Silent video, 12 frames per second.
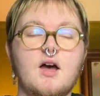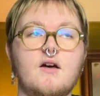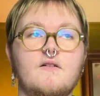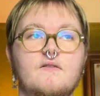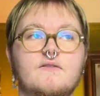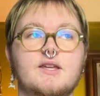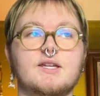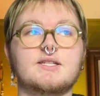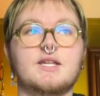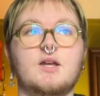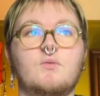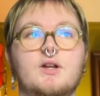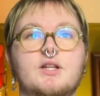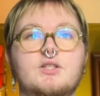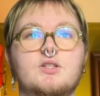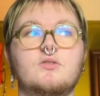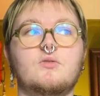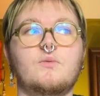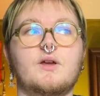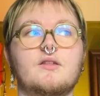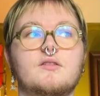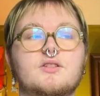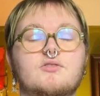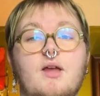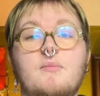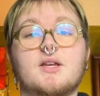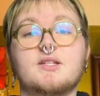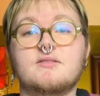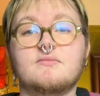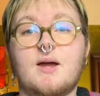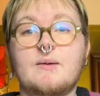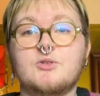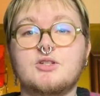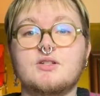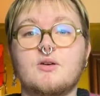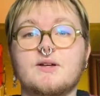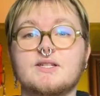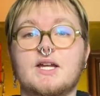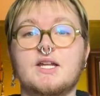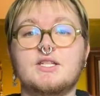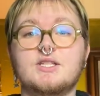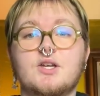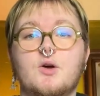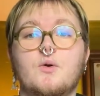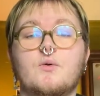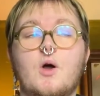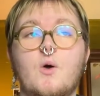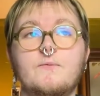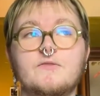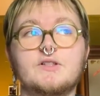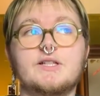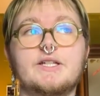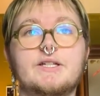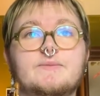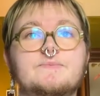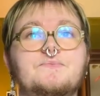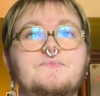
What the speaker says: of things that I want to do with ceramics. I'm just so excited. So hopefully,